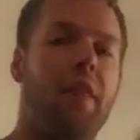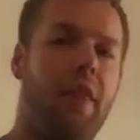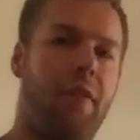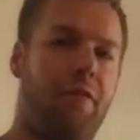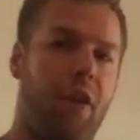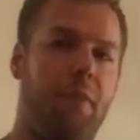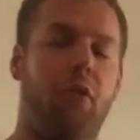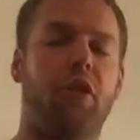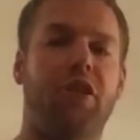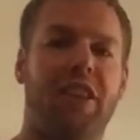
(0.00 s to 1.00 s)
the front
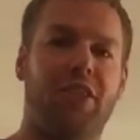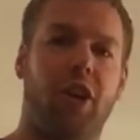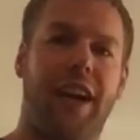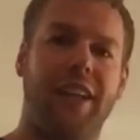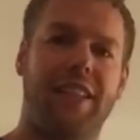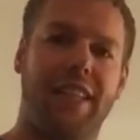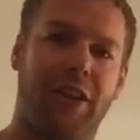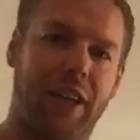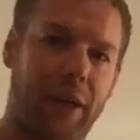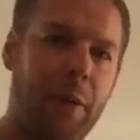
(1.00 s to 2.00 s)
portion is our
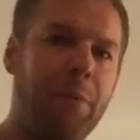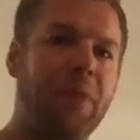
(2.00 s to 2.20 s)
anterior.